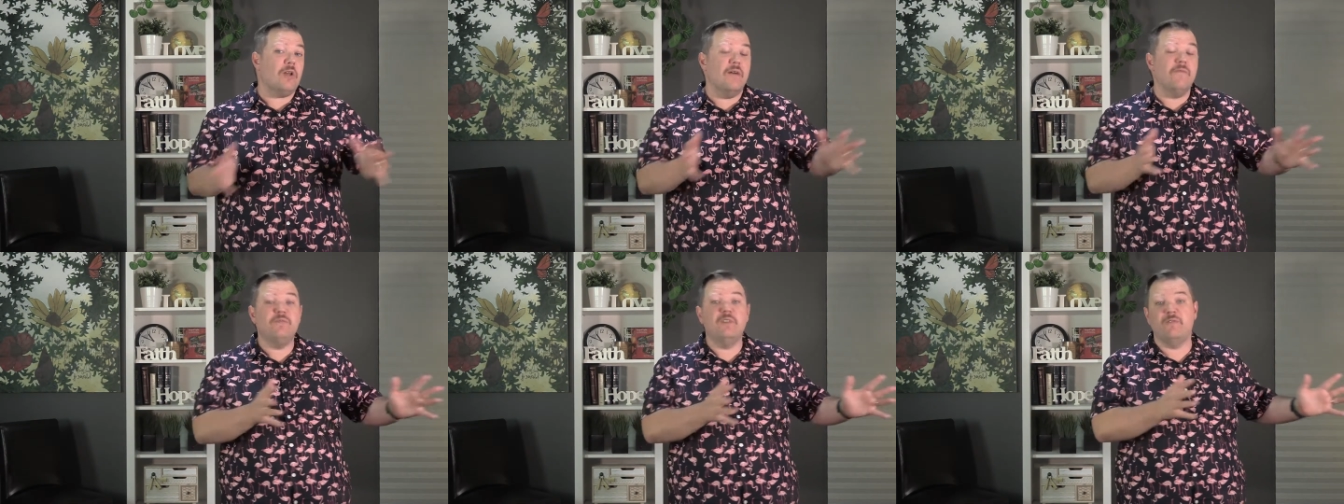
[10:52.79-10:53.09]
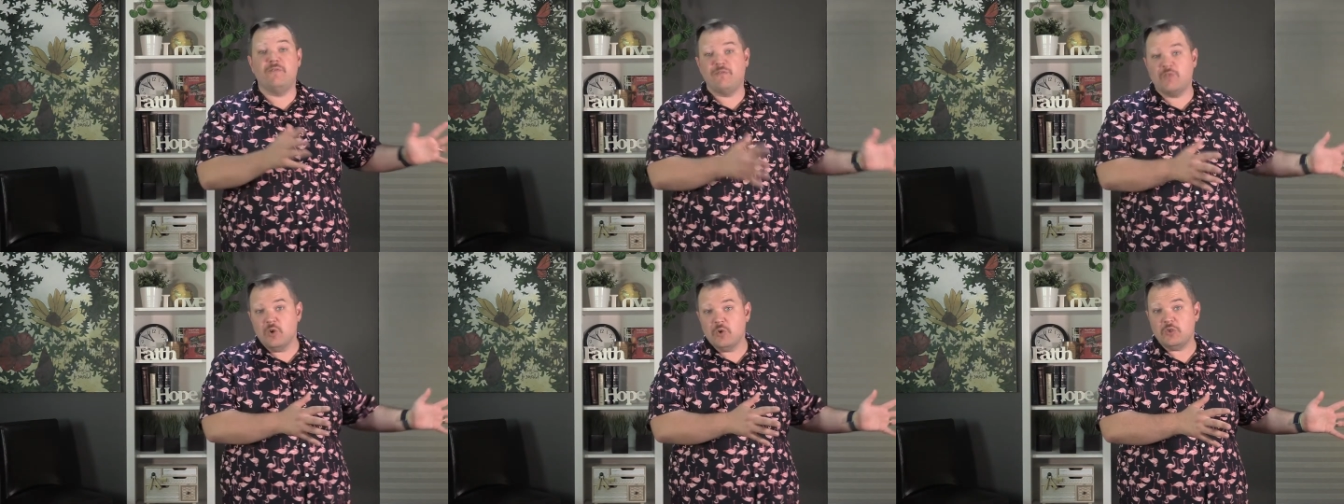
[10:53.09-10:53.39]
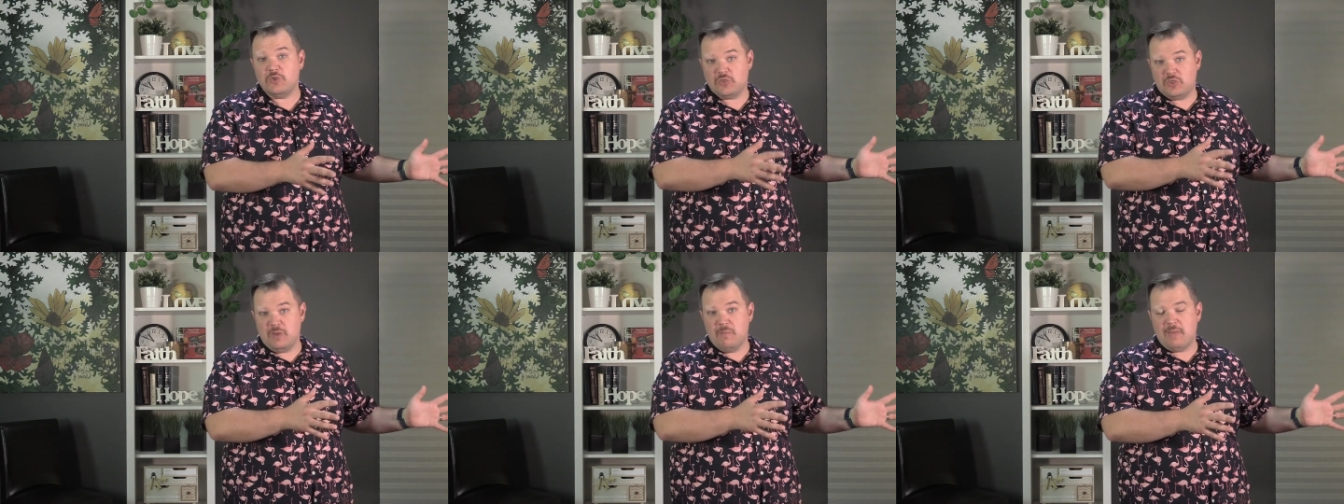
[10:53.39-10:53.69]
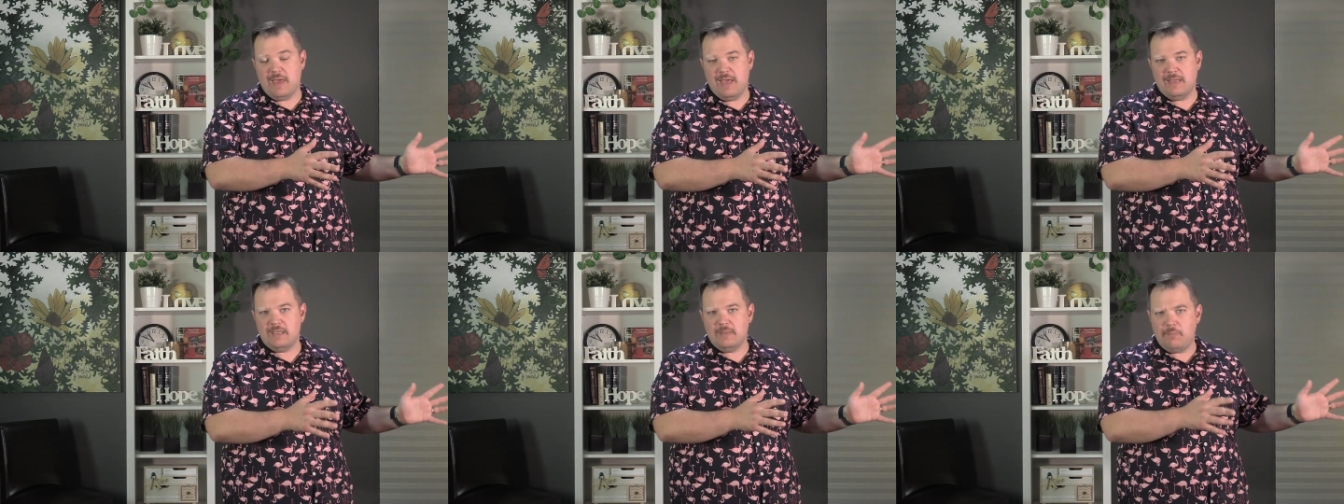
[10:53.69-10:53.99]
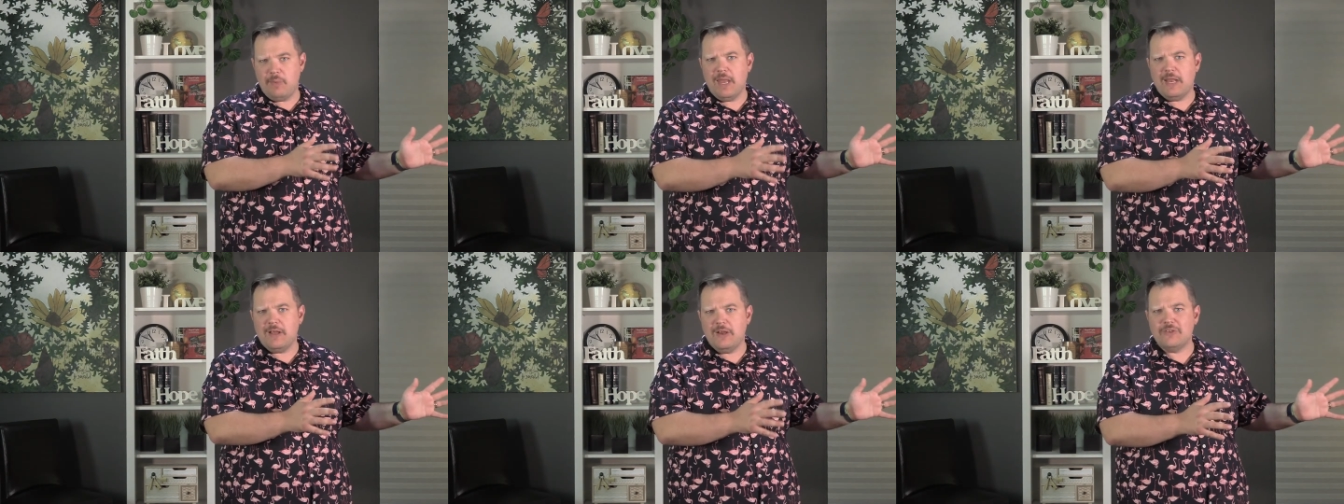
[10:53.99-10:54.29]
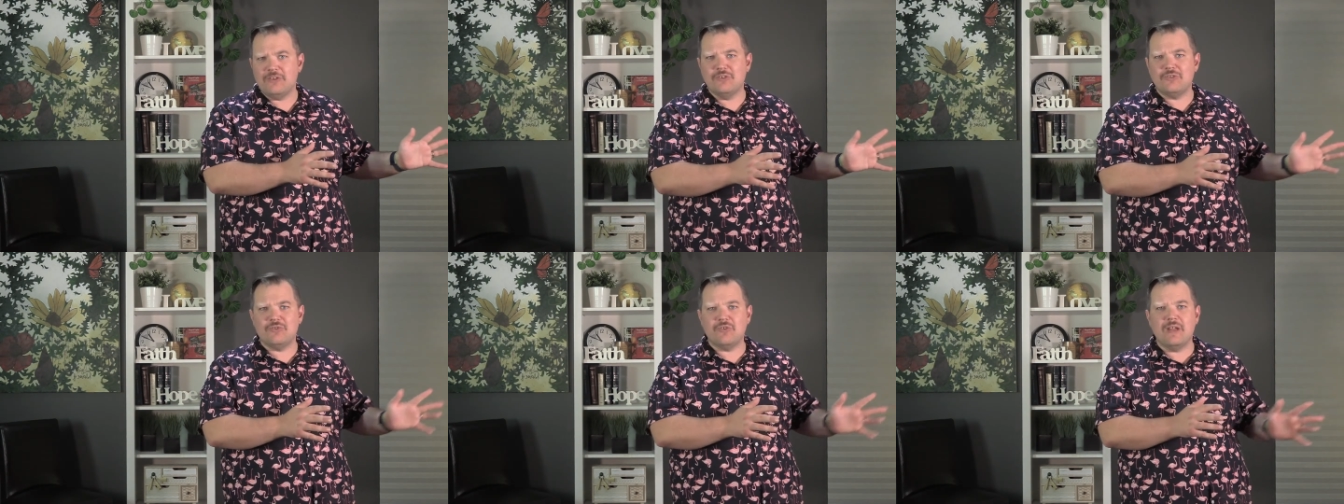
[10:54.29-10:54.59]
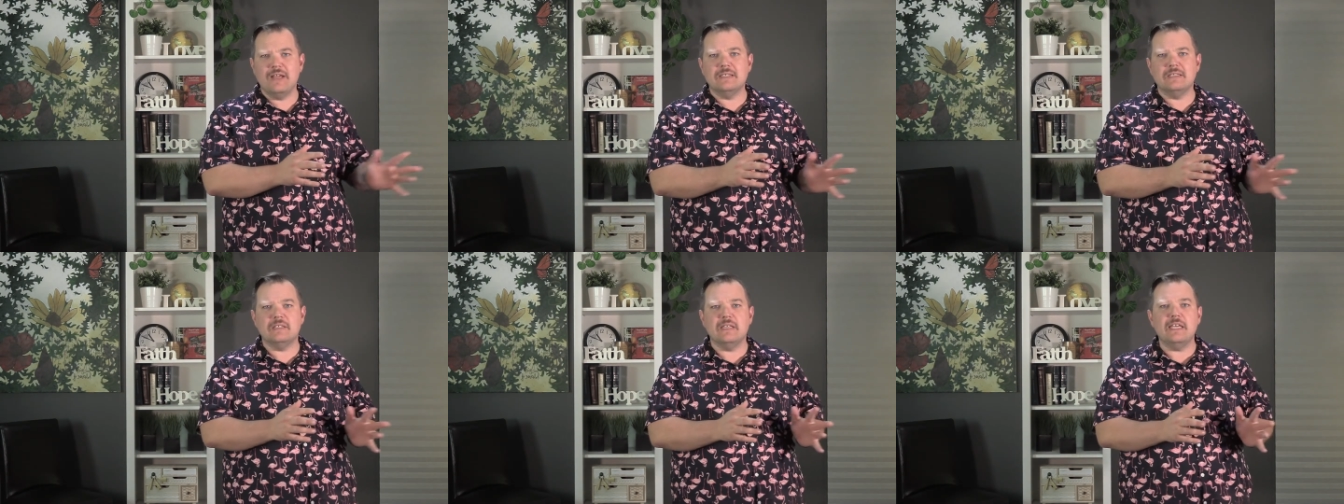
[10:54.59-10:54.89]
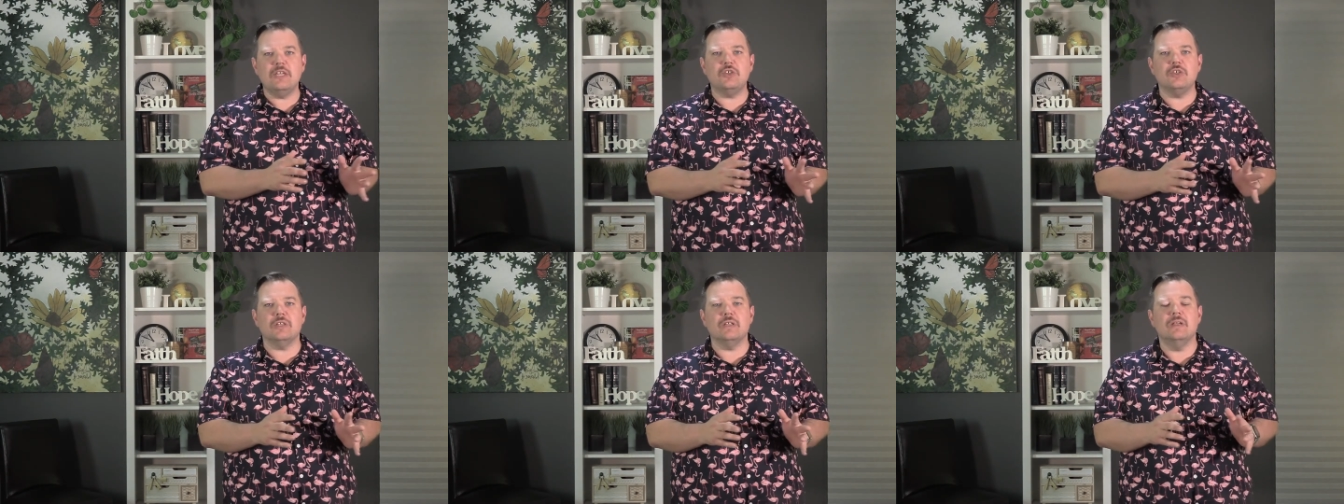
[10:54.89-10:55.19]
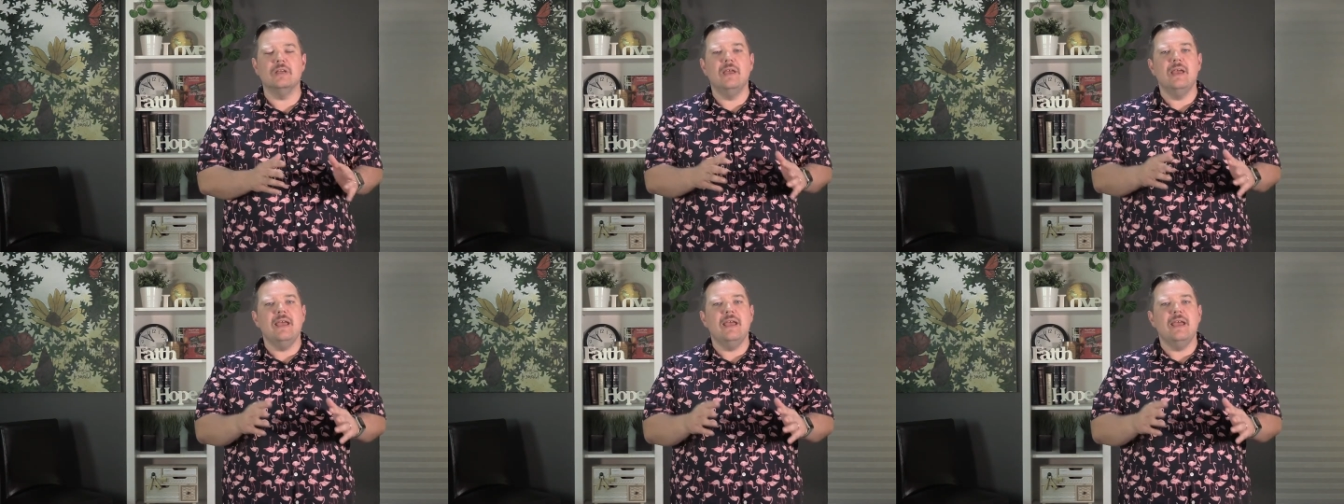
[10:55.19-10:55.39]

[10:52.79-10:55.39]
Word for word: of the first command, depending on your translation.